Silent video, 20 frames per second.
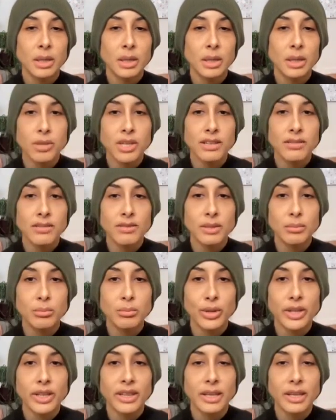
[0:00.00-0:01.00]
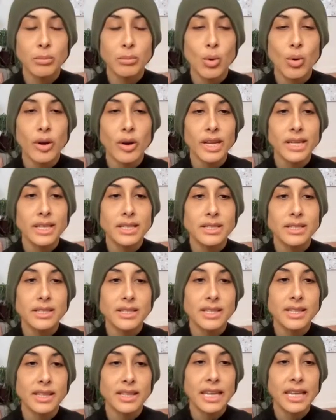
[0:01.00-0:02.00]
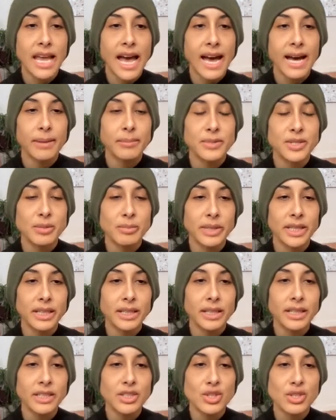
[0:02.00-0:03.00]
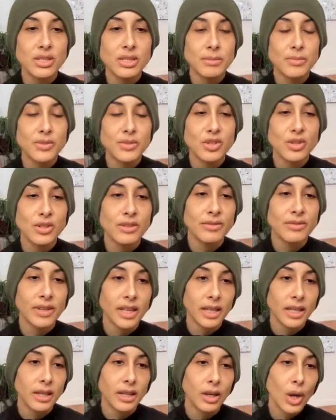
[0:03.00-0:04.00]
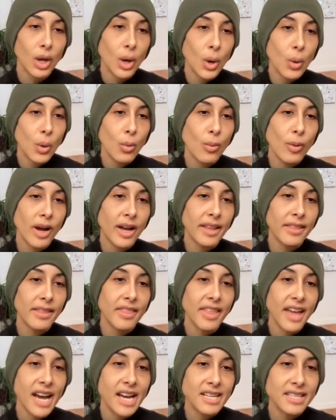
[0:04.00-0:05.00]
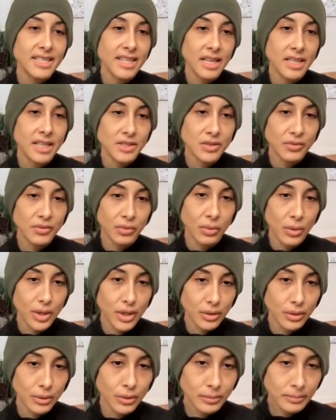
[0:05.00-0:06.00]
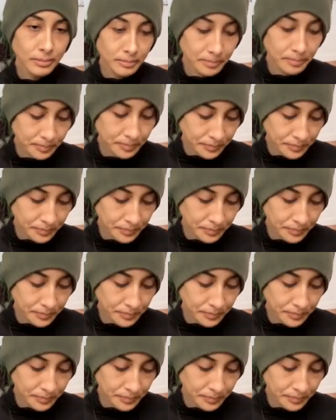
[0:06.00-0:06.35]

maybe even breathing more into the abdomen, and just observing what that does for you.